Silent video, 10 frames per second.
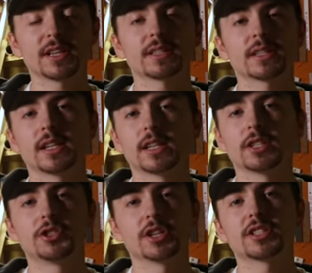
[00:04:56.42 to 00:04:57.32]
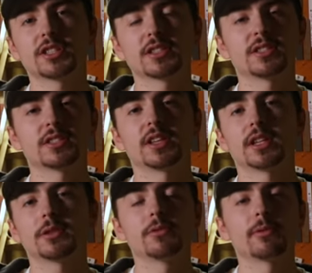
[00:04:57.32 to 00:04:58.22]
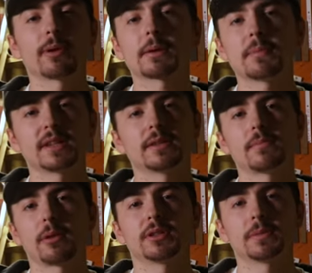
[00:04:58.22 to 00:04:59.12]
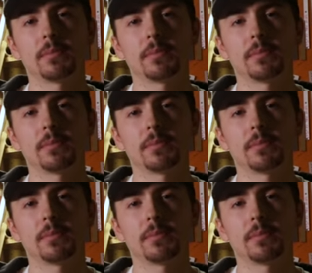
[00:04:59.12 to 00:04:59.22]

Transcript: is, just stick to the recommended mounting